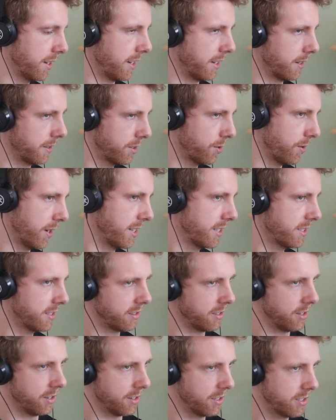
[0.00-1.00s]

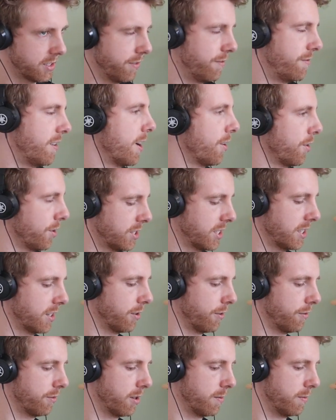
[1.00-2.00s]
increase the
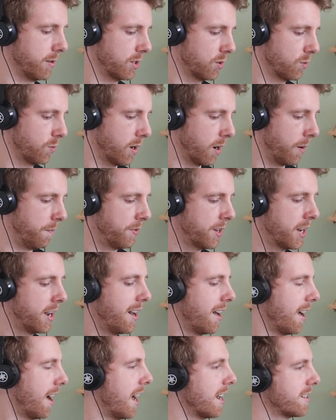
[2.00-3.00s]
severity of them as well
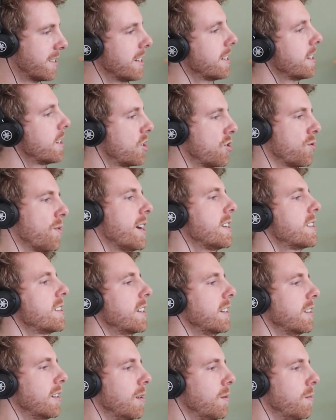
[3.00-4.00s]
i think
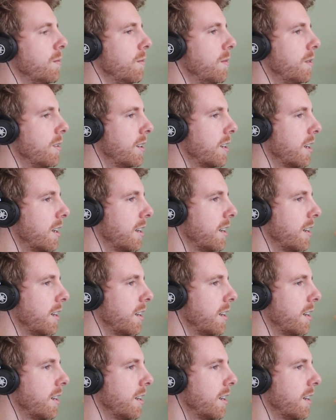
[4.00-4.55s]
addressing them